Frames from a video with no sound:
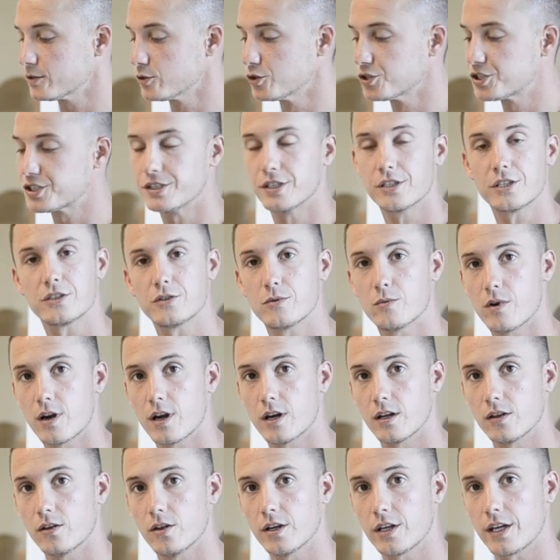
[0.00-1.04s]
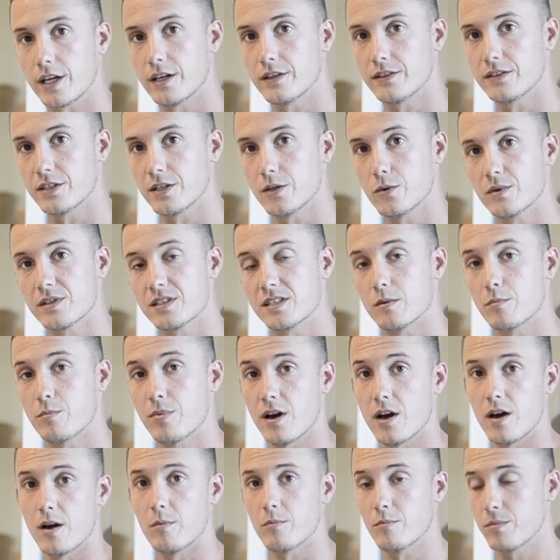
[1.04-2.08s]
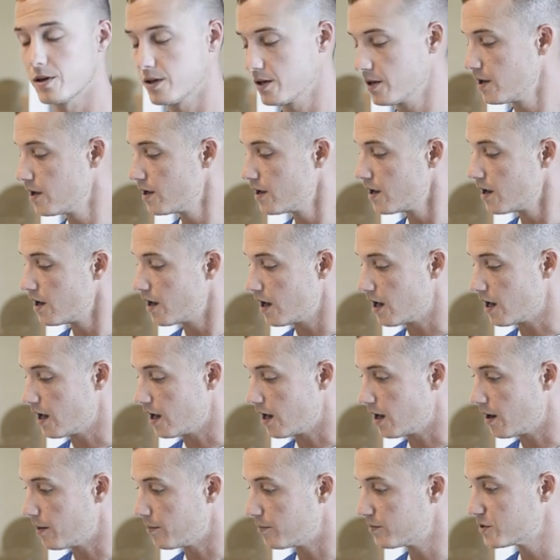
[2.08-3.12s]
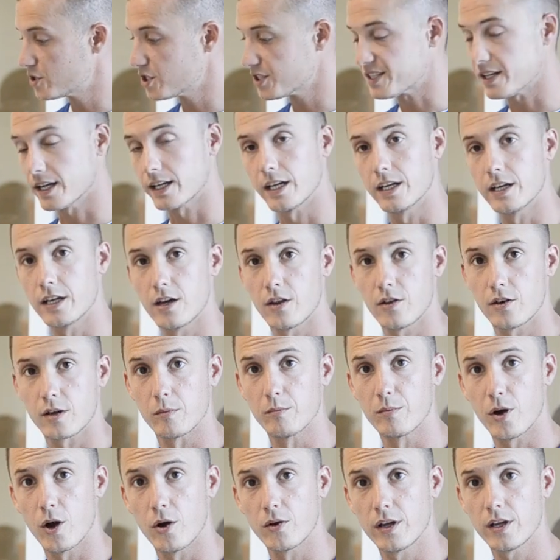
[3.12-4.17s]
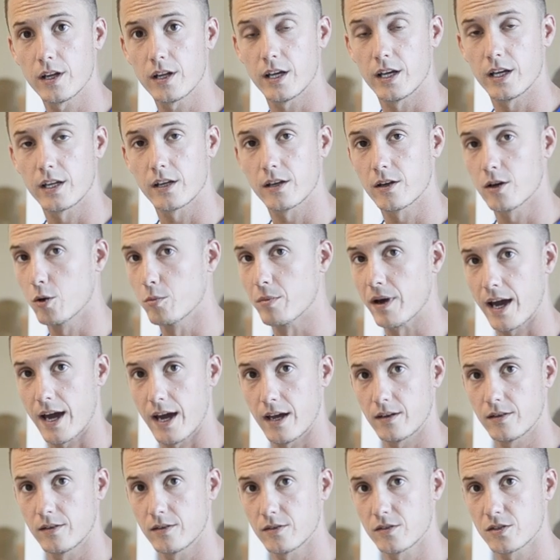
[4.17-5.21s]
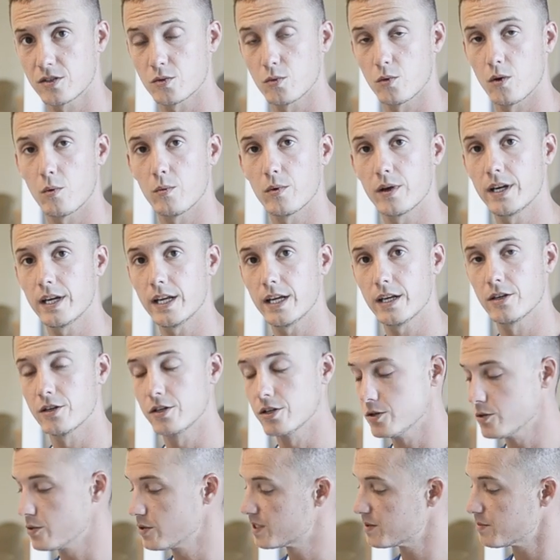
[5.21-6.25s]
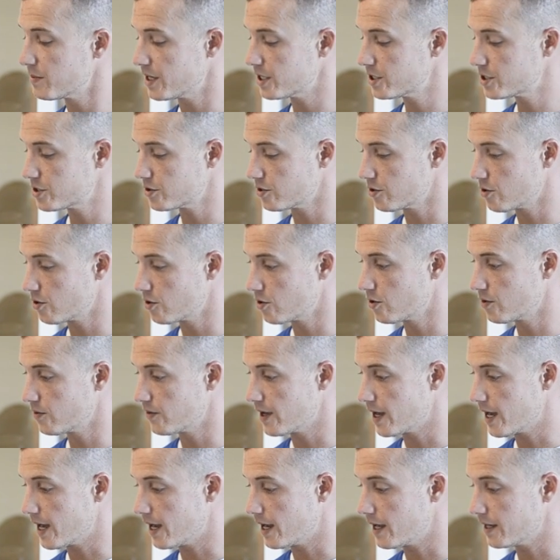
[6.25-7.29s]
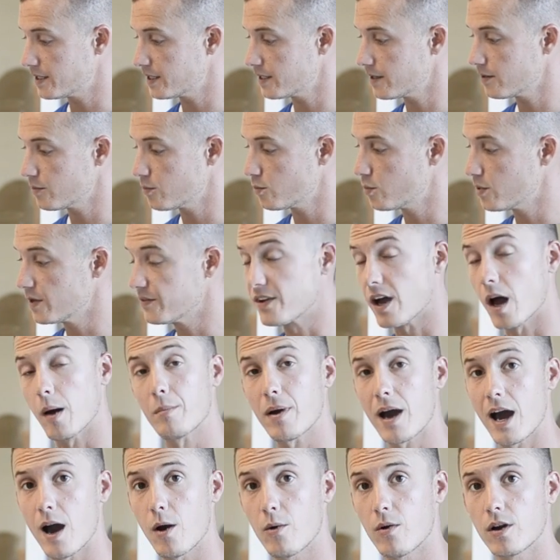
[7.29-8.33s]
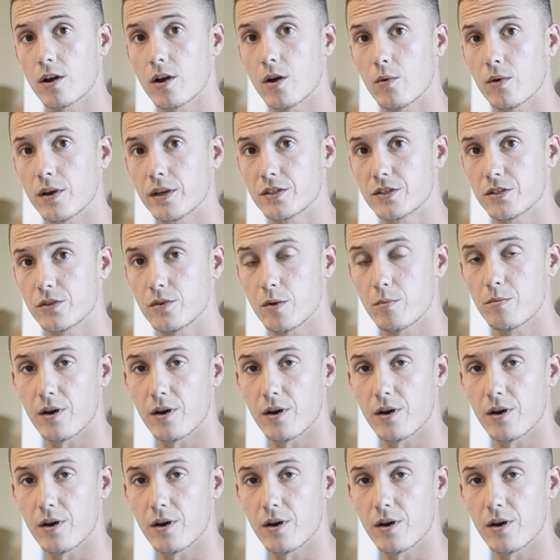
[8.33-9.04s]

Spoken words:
solution issue we're going to look into is the pump. Just like any other component, it could go bad. So what we need to do is make sure that we've got power going to the